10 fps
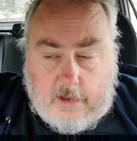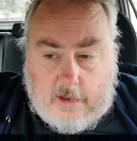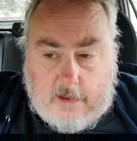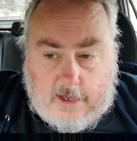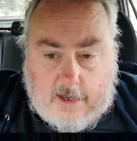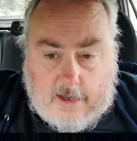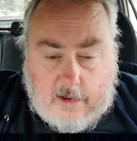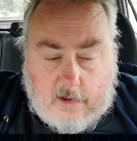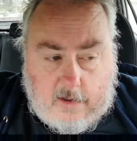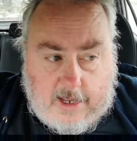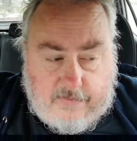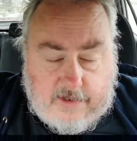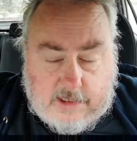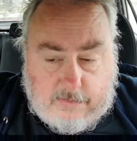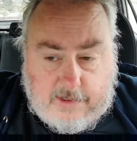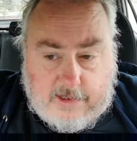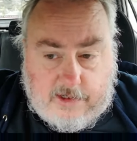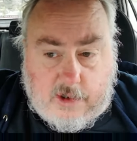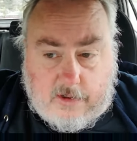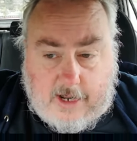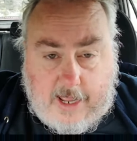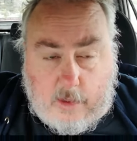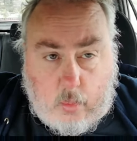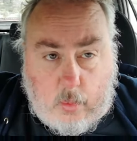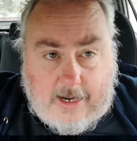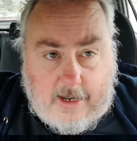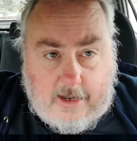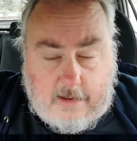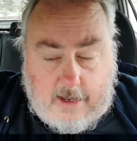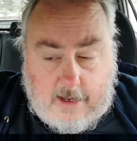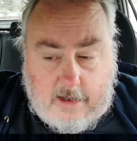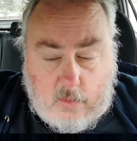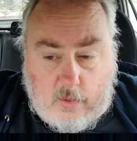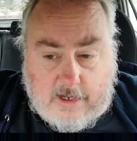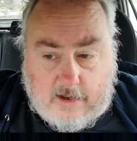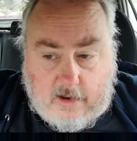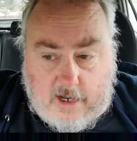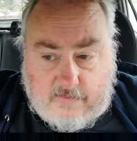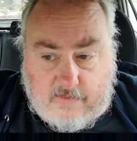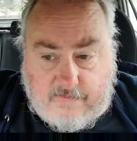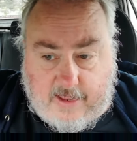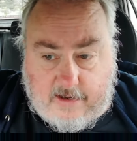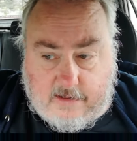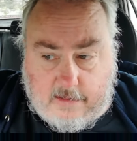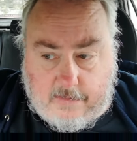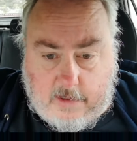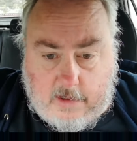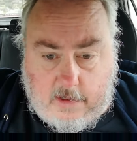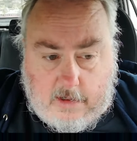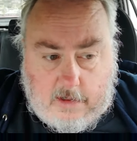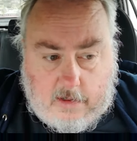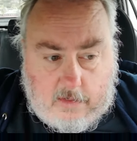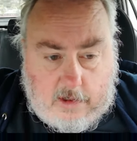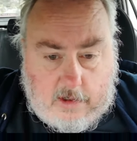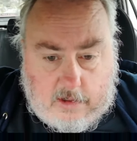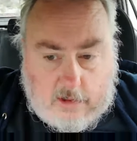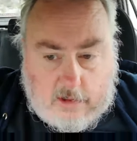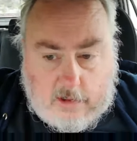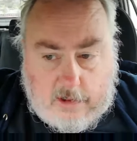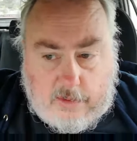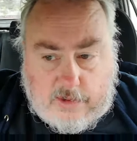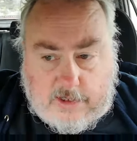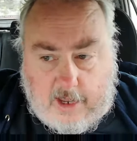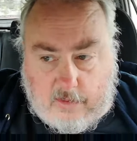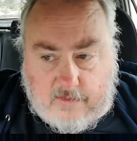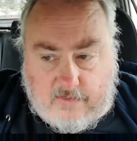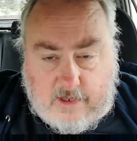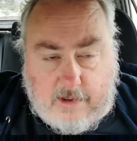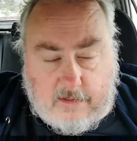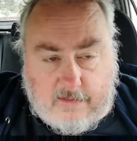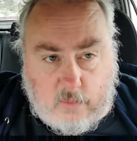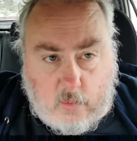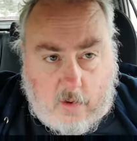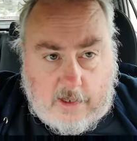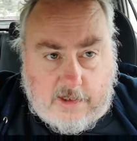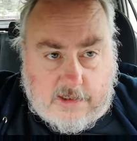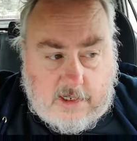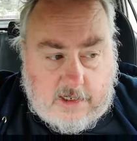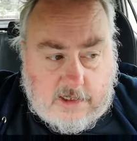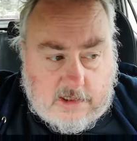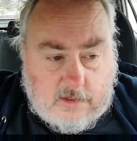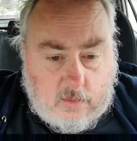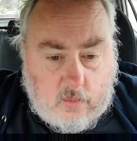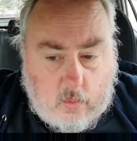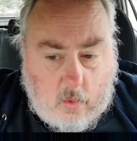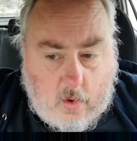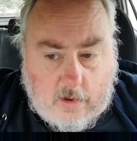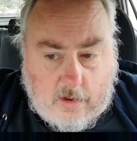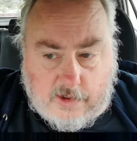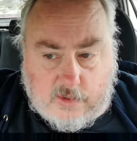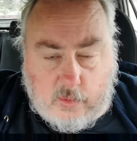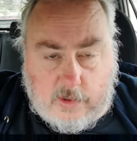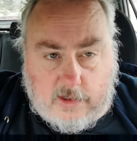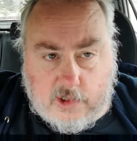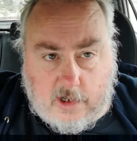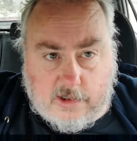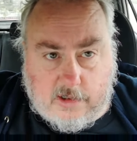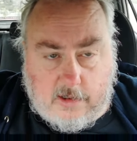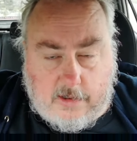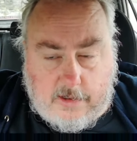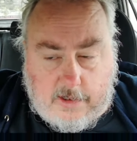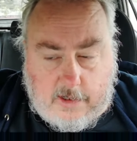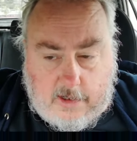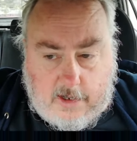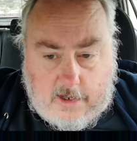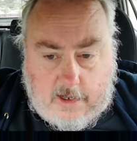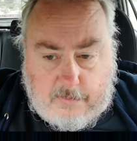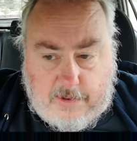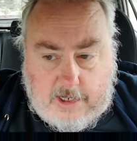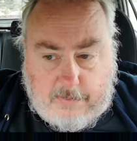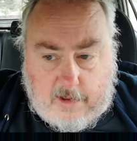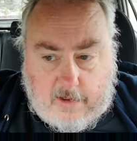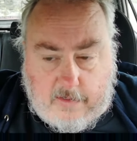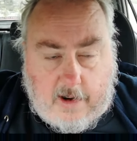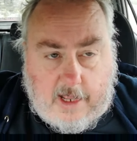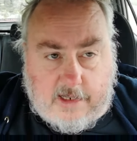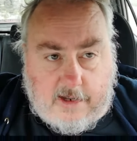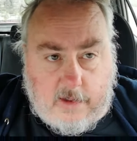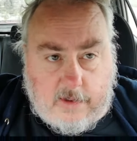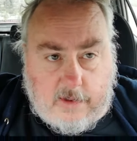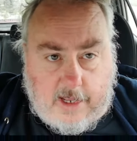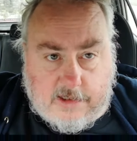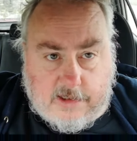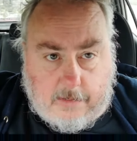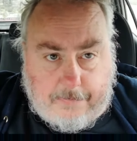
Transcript: They all have disabilities. You go to any Wicca kind of event, you'll lose count of the amount of walking sticks, walkers, wheelchairs, and people on their last leg with cancer.